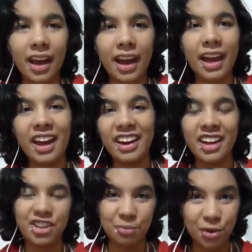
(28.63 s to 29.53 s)
And
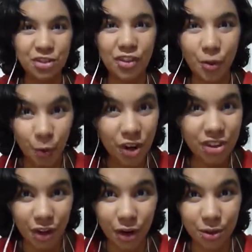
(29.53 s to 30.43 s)
as most of the world
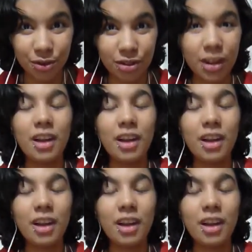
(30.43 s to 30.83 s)
knows,